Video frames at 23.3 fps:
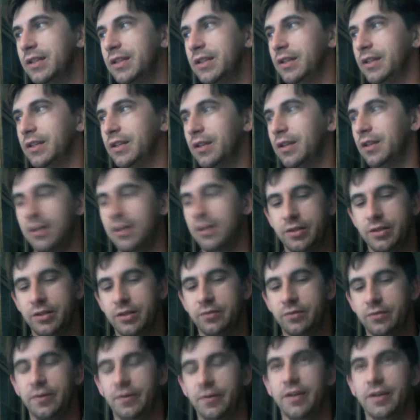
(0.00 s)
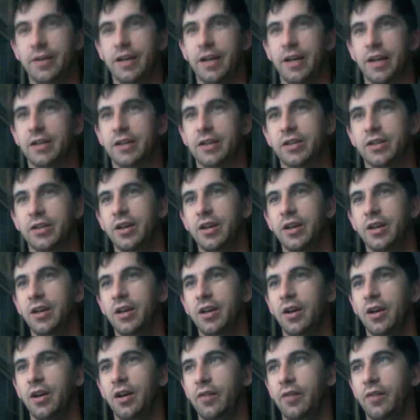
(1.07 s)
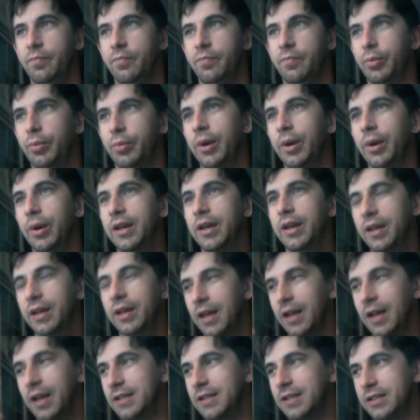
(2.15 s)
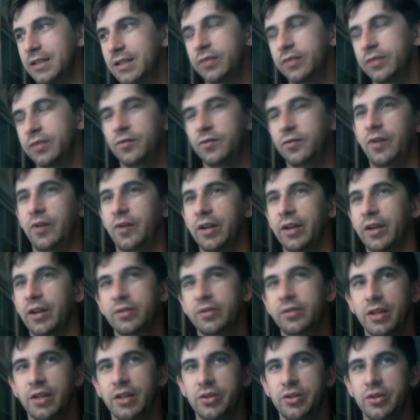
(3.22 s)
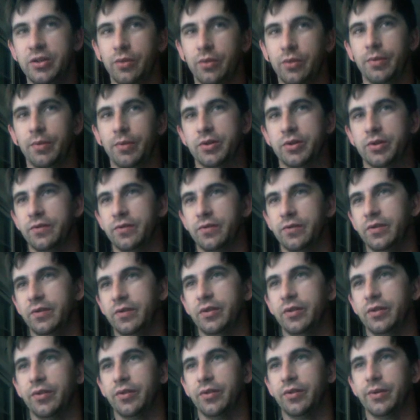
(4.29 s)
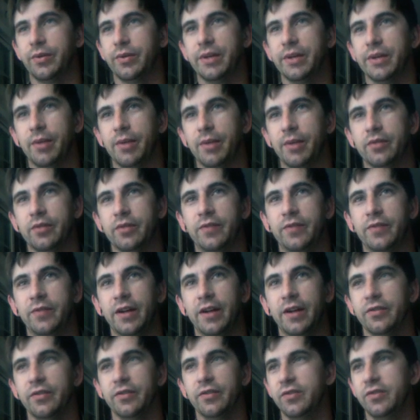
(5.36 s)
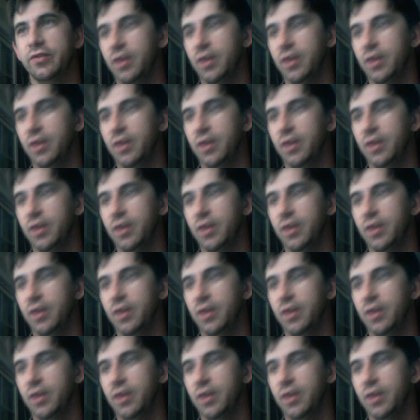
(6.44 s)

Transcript: not so fun task of breaking a single file into a bunch of little 3D model files.